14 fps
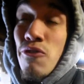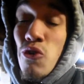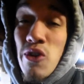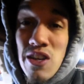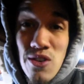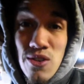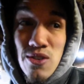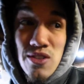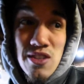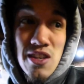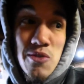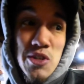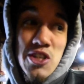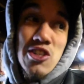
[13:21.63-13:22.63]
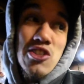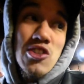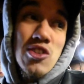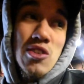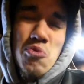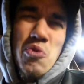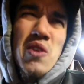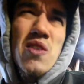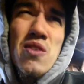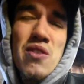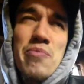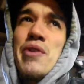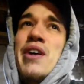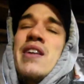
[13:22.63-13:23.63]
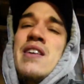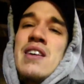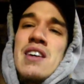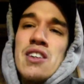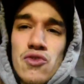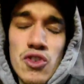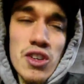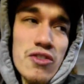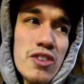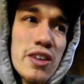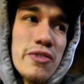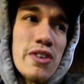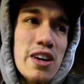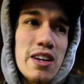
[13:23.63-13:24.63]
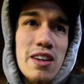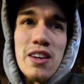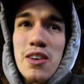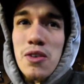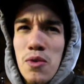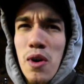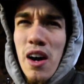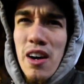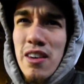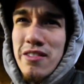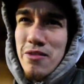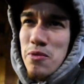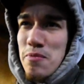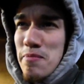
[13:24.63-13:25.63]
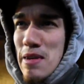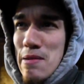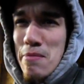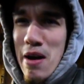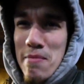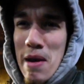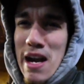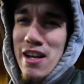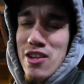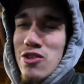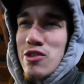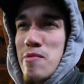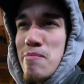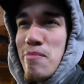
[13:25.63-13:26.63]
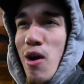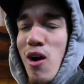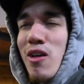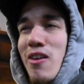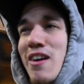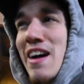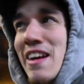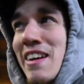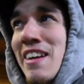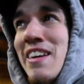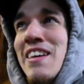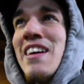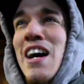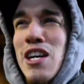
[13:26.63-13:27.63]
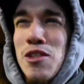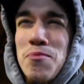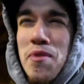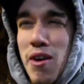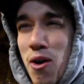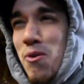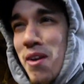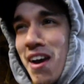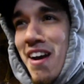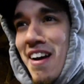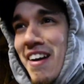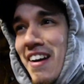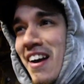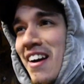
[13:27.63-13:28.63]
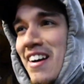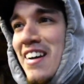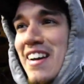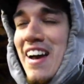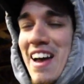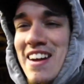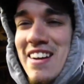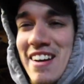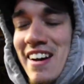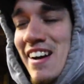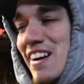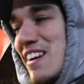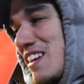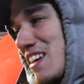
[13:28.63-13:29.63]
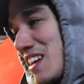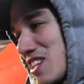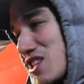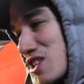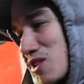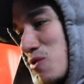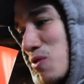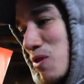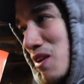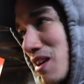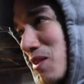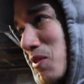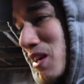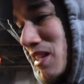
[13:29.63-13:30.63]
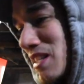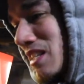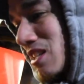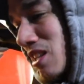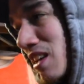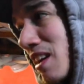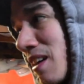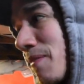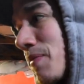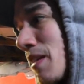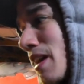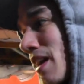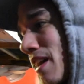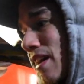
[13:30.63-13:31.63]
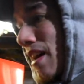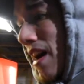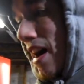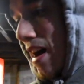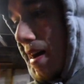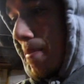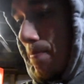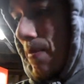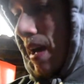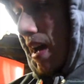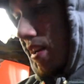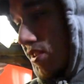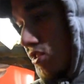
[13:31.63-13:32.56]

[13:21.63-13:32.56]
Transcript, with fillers: four years, which is weird, but really, really fun. I, me and Mo Monica used to be baller at it. I used to be okay, and uh, it's just cool. We're gonna teach Lena um, how to